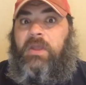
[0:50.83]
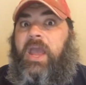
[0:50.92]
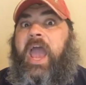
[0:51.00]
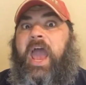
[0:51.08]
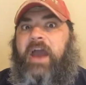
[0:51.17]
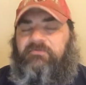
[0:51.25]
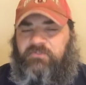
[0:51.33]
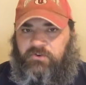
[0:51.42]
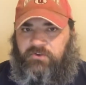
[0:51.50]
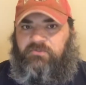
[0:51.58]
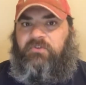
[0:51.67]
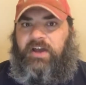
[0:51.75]
after
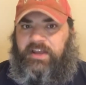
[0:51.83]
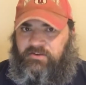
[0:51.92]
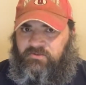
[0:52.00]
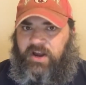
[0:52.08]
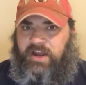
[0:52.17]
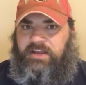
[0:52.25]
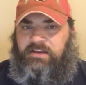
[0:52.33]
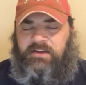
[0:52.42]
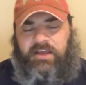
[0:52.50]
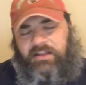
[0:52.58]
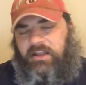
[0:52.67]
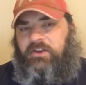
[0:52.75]
the fight, right?
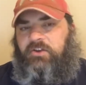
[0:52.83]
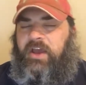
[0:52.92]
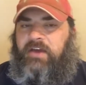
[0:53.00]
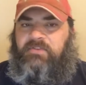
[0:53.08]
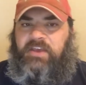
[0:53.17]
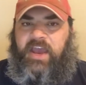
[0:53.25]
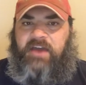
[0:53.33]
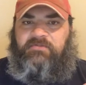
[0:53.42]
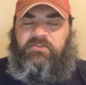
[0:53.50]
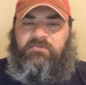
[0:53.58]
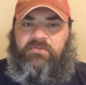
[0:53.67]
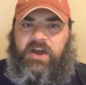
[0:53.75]
And then you have the
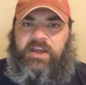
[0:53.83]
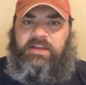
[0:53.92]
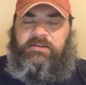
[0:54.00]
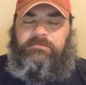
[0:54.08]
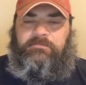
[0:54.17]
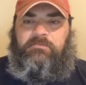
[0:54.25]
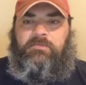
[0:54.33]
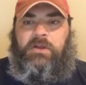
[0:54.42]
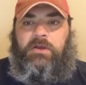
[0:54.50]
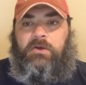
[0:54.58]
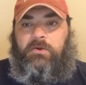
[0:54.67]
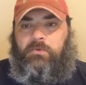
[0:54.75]
after fight,
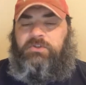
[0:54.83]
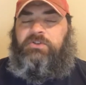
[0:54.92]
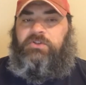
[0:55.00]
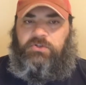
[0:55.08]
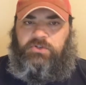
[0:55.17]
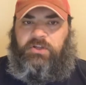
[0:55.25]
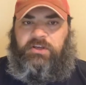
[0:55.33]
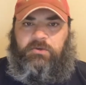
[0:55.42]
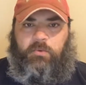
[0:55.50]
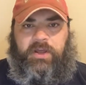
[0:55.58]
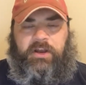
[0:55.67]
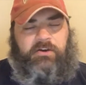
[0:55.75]
which is usually the
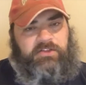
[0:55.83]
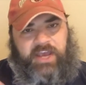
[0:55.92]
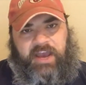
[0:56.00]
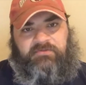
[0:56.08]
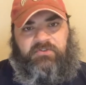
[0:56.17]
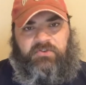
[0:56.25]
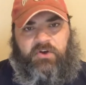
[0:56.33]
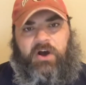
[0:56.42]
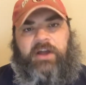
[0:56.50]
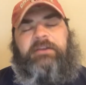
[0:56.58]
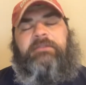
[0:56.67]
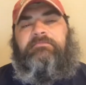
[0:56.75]
winner. The
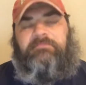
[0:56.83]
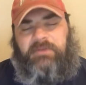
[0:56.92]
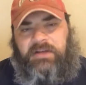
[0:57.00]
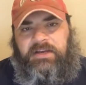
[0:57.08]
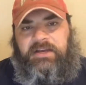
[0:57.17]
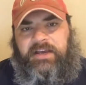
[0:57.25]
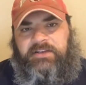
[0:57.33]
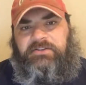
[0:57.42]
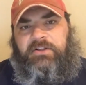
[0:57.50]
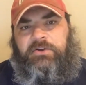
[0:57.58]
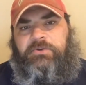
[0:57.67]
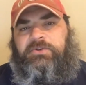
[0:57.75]
Afterthought is the
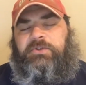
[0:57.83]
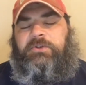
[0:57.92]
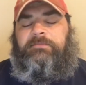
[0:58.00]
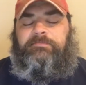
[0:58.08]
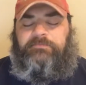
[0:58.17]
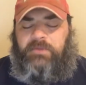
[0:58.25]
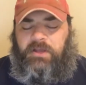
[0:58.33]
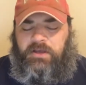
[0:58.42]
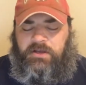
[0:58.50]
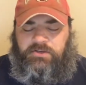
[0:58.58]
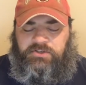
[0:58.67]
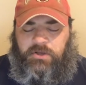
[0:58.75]
loser.
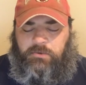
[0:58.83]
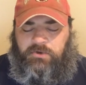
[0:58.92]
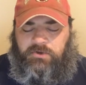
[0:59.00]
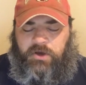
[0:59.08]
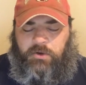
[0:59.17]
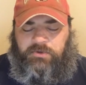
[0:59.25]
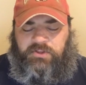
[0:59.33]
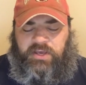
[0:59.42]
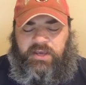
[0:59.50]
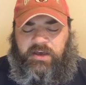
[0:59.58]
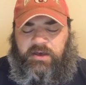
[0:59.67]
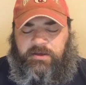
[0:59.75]
So we'll go with
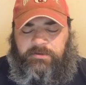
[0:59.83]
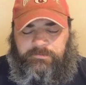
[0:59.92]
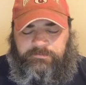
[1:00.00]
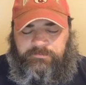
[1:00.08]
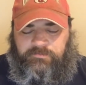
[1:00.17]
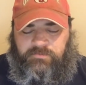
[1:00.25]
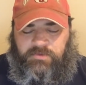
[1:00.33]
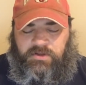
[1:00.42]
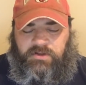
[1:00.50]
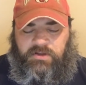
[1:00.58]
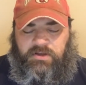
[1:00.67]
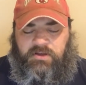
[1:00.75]
the...
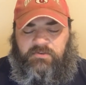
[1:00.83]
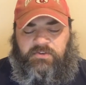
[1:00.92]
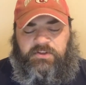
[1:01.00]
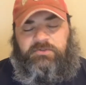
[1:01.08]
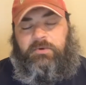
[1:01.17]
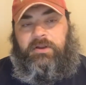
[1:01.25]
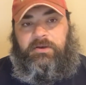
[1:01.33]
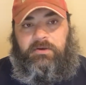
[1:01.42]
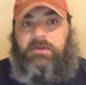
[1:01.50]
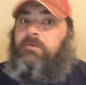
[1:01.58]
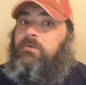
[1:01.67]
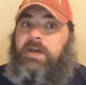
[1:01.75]
For this one,
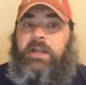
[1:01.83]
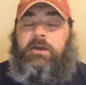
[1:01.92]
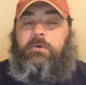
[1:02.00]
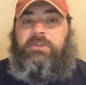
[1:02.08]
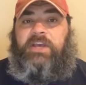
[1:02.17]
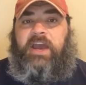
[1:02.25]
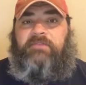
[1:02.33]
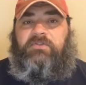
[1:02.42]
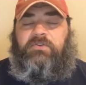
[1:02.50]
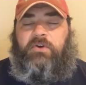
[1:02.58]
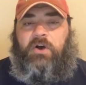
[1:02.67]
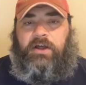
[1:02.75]
we got to go with the
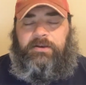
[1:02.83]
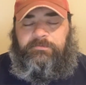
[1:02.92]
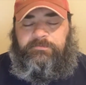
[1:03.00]
Afterthought